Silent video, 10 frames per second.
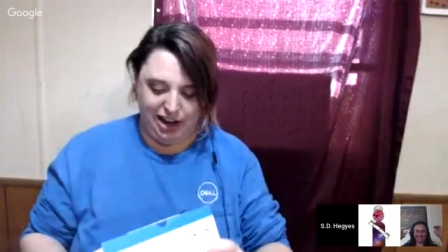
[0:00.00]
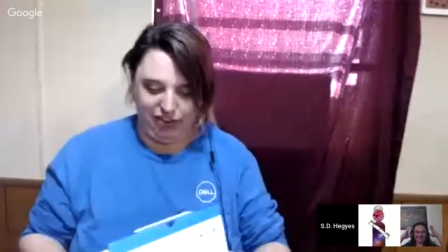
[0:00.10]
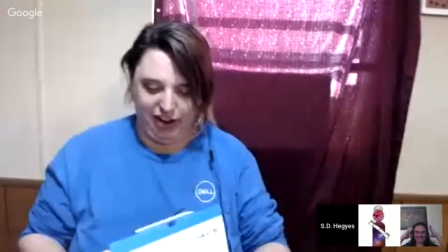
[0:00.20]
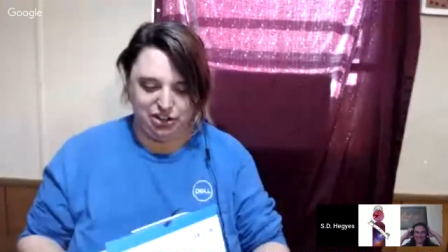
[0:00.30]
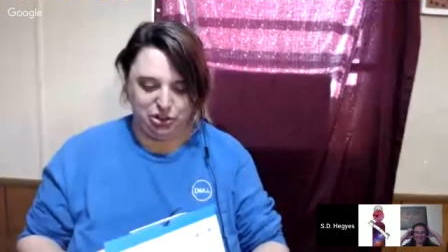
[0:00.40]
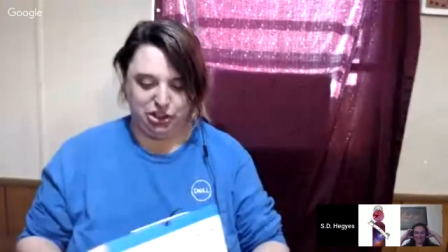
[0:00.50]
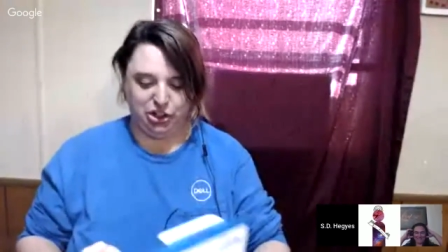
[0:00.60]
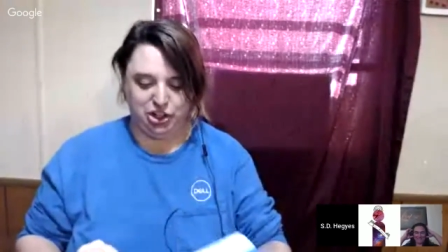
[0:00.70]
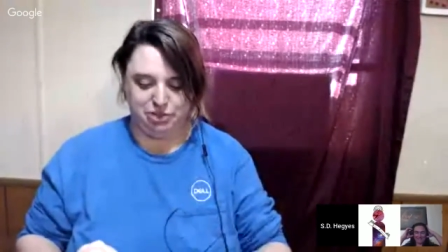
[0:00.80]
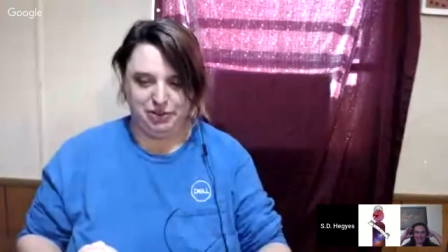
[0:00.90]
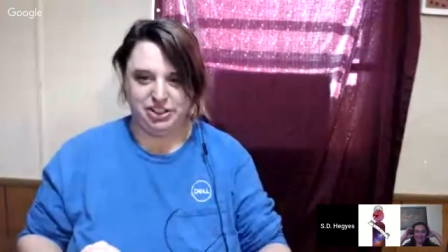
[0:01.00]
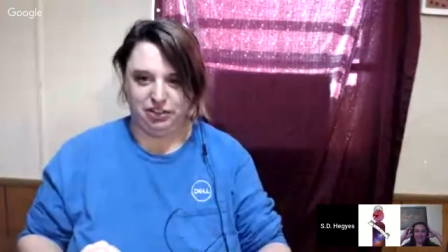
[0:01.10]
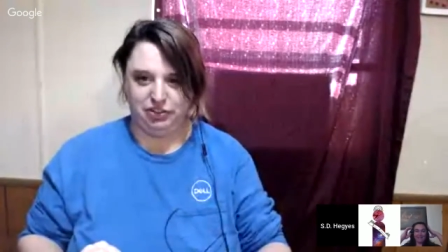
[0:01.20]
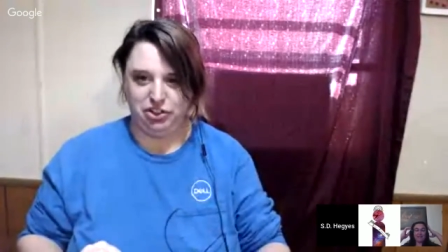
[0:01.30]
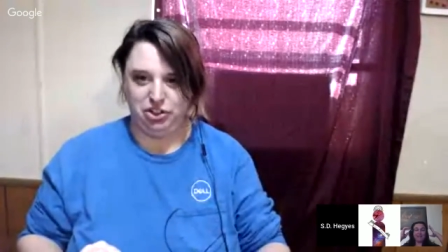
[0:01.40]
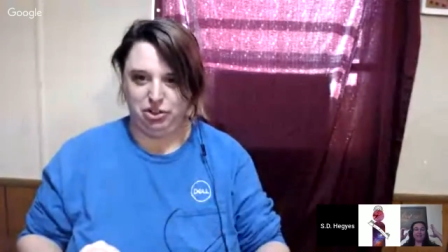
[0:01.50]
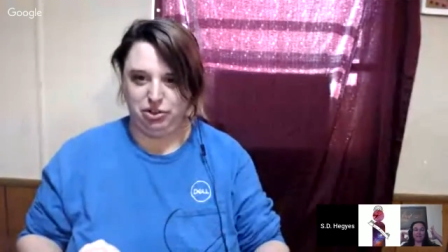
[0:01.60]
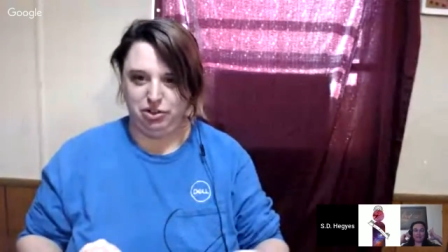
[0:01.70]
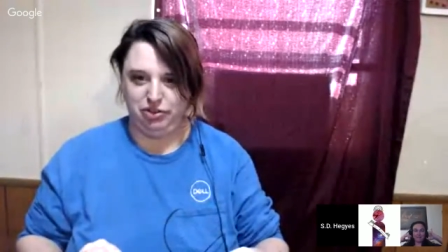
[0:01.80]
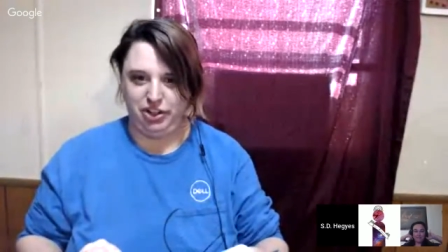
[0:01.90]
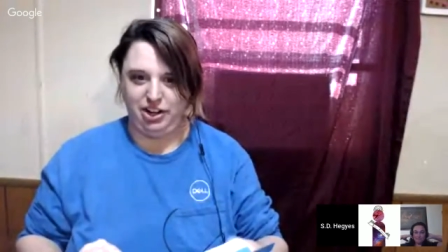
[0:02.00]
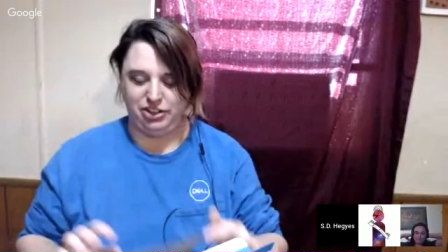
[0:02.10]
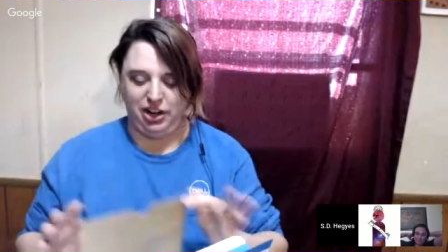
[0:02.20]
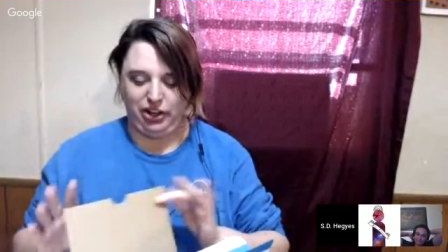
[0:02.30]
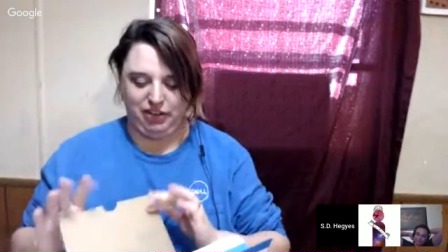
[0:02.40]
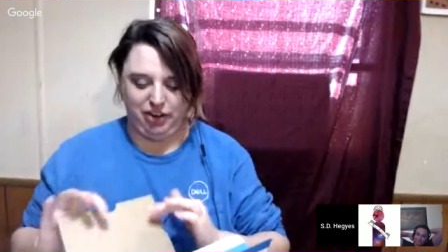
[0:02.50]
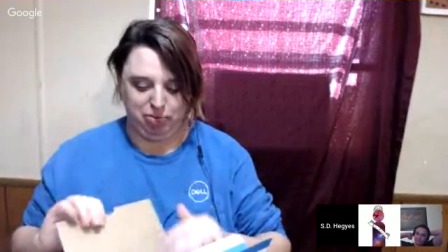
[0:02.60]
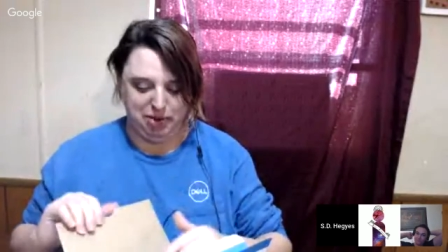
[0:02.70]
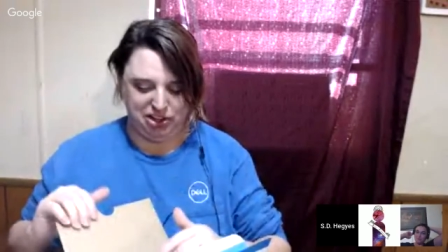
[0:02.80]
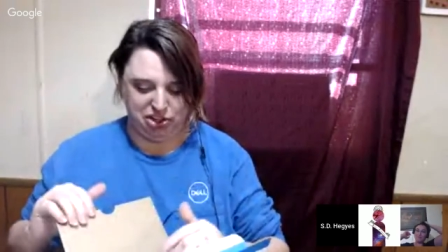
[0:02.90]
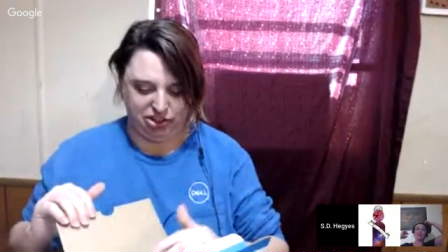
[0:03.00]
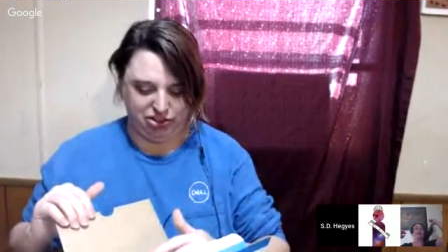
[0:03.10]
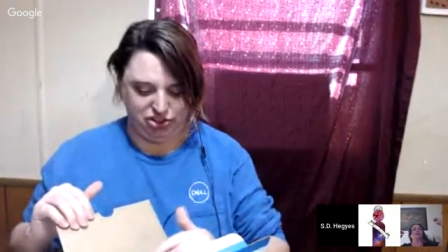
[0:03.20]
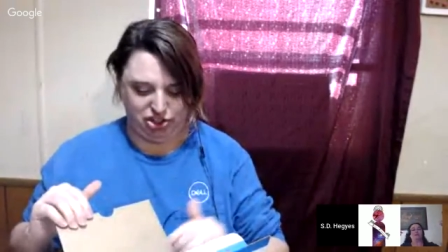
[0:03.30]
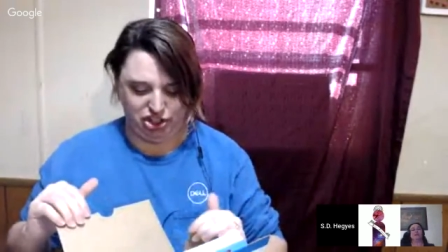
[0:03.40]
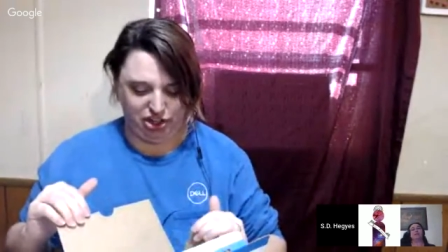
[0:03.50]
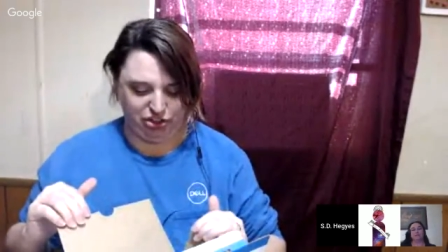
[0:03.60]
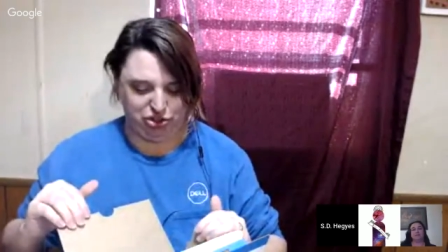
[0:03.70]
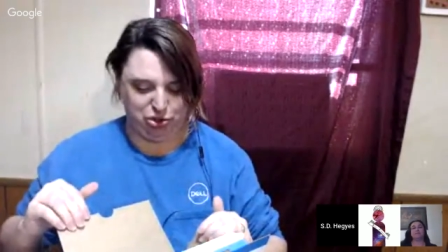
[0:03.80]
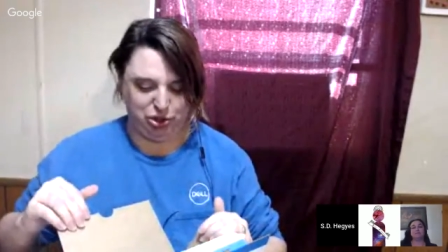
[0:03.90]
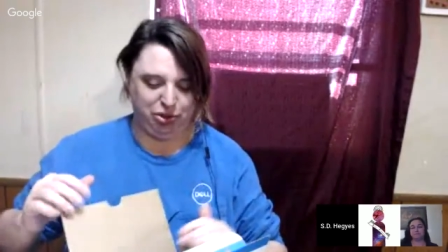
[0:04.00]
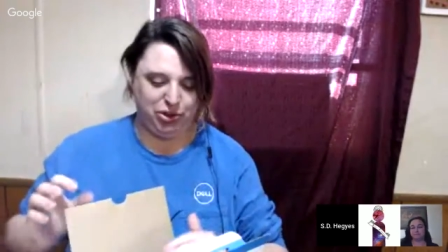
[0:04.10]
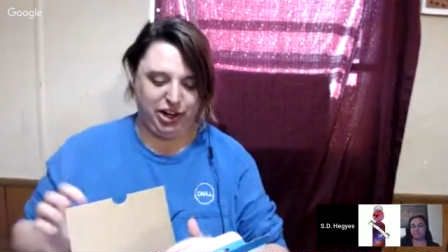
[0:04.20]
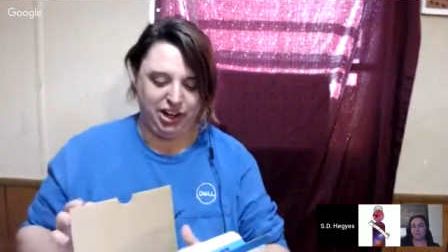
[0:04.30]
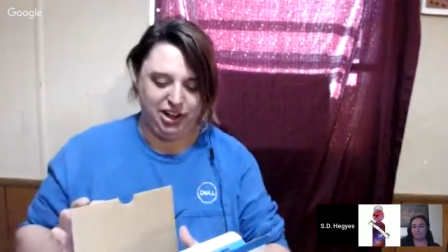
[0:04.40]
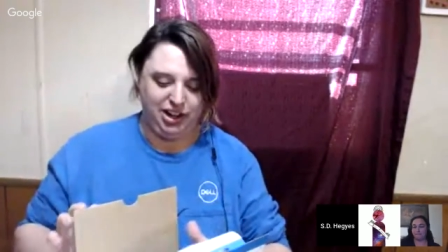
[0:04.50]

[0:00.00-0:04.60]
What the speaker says: of had to encourage myself to do new videos. I only have a minute to share this story real quick.